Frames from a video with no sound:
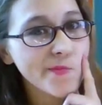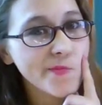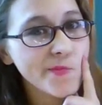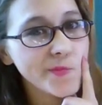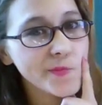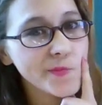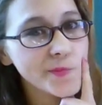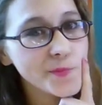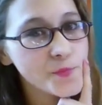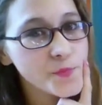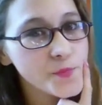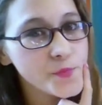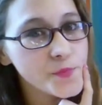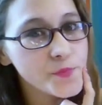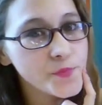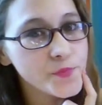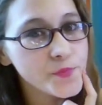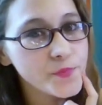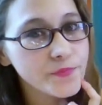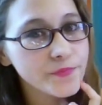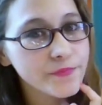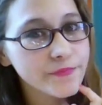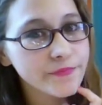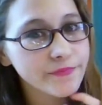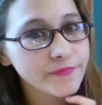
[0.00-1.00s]
Hmm.
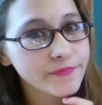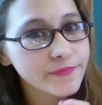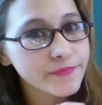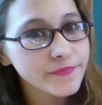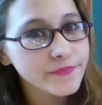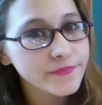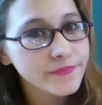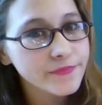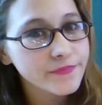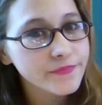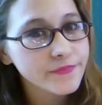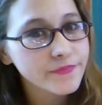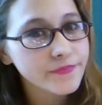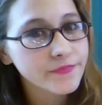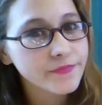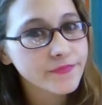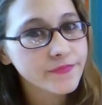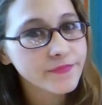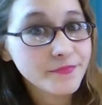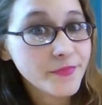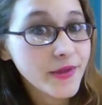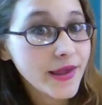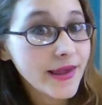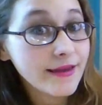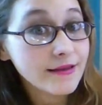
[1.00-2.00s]

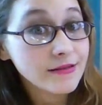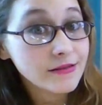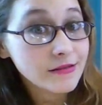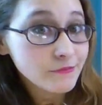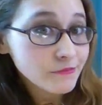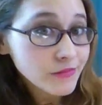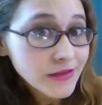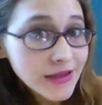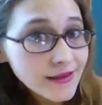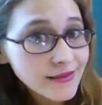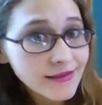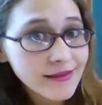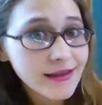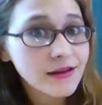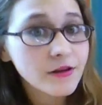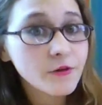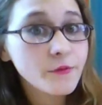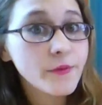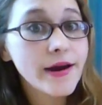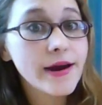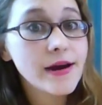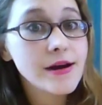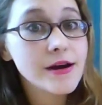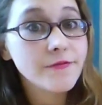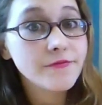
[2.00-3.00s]
Being completely
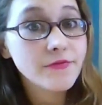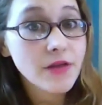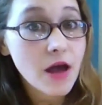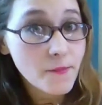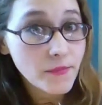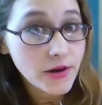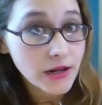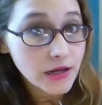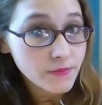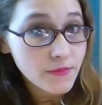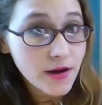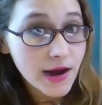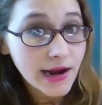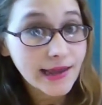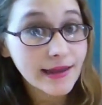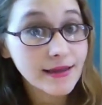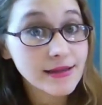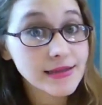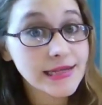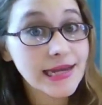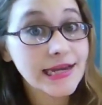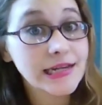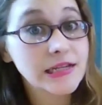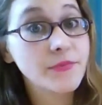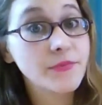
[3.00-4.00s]
unaware of Dominic
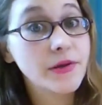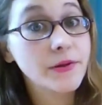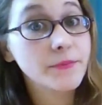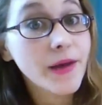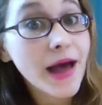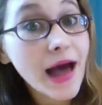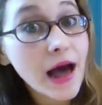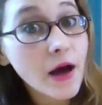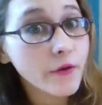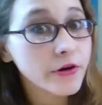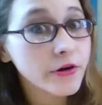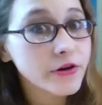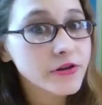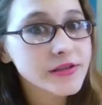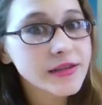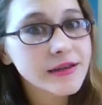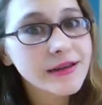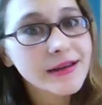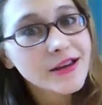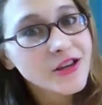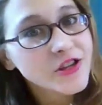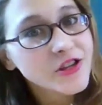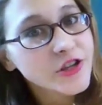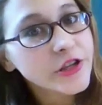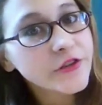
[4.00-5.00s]
Monaghan's X-Men powers,
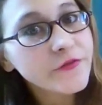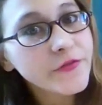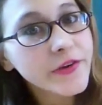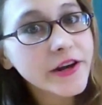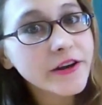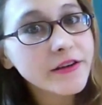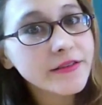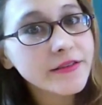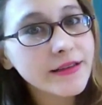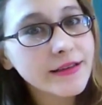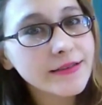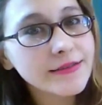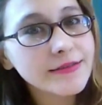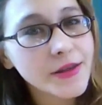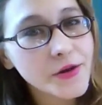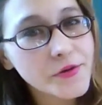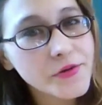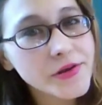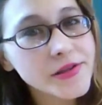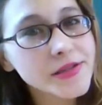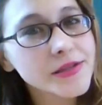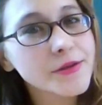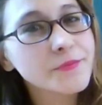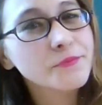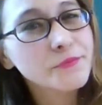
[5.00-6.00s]
she figured that there
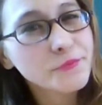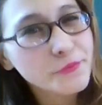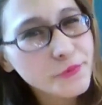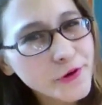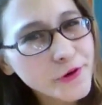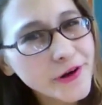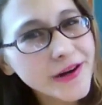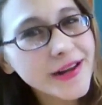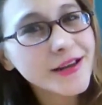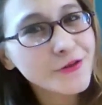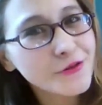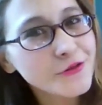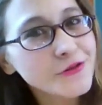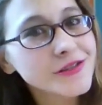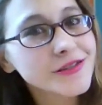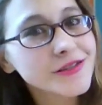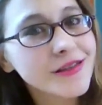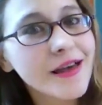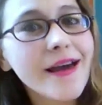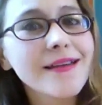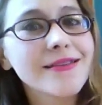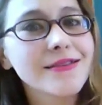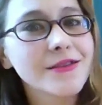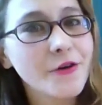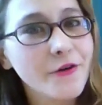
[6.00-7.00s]
was some pretty cool
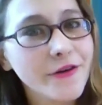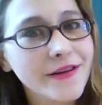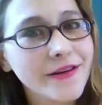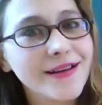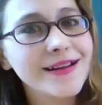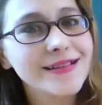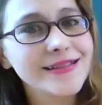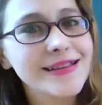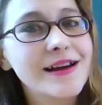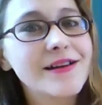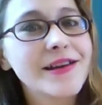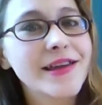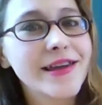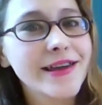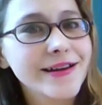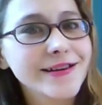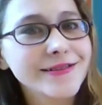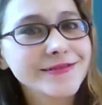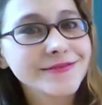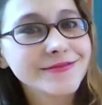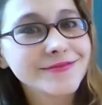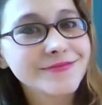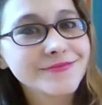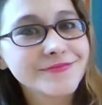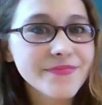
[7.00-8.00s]
science going on down
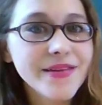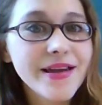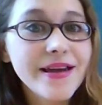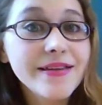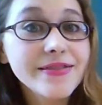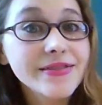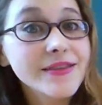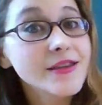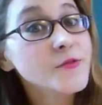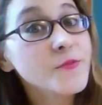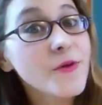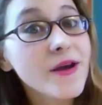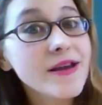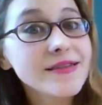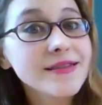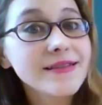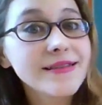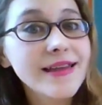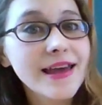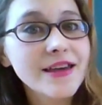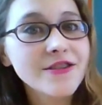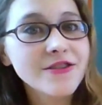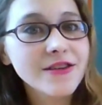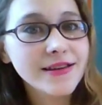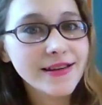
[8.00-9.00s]
here. This
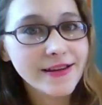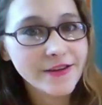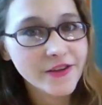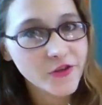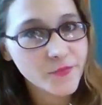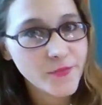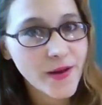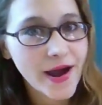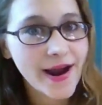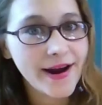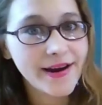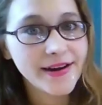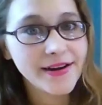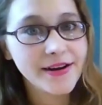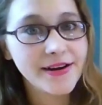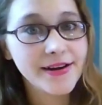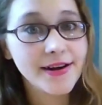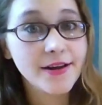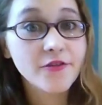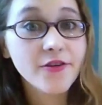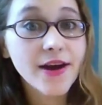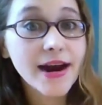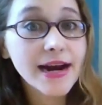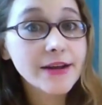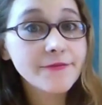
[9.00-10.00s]
presentation inspired her
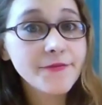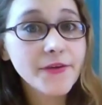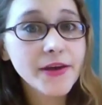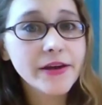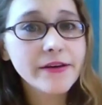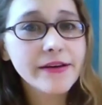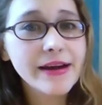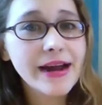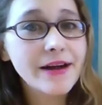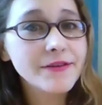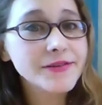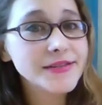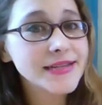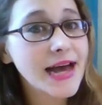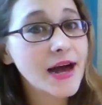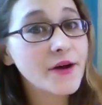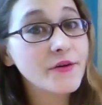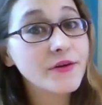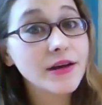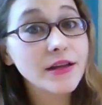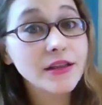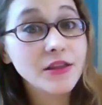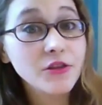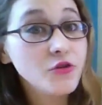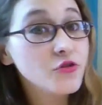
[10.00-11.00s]
to try to figure out how
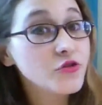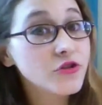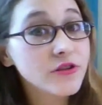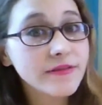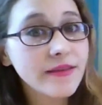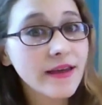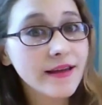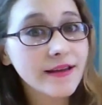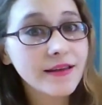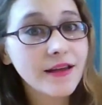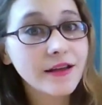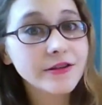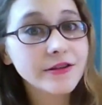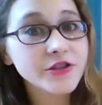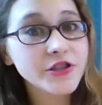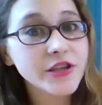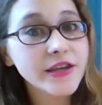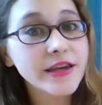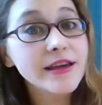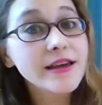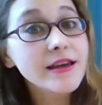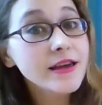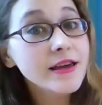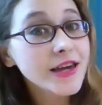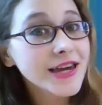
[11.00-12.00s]
illusion
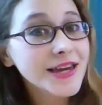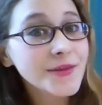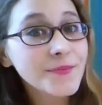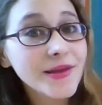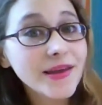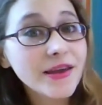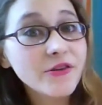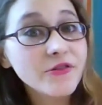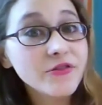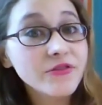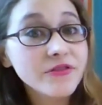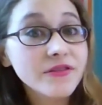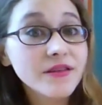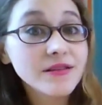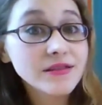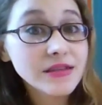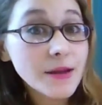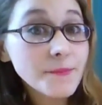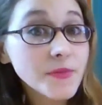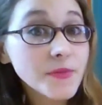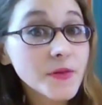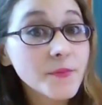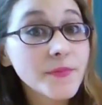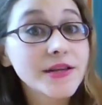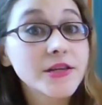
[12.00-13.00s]
technology could be used to
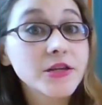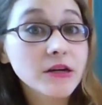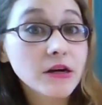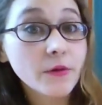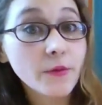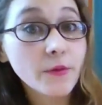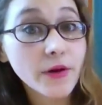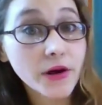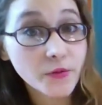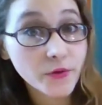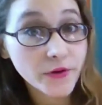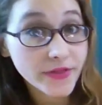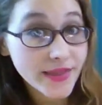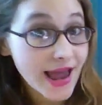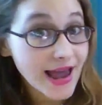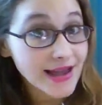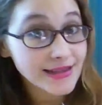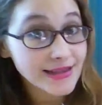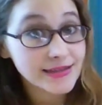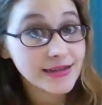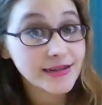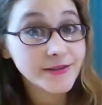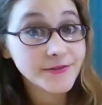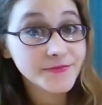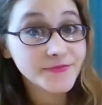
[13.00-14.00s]
supplement her work with
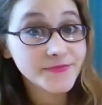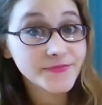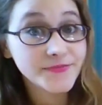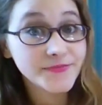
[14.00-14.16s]
NASA.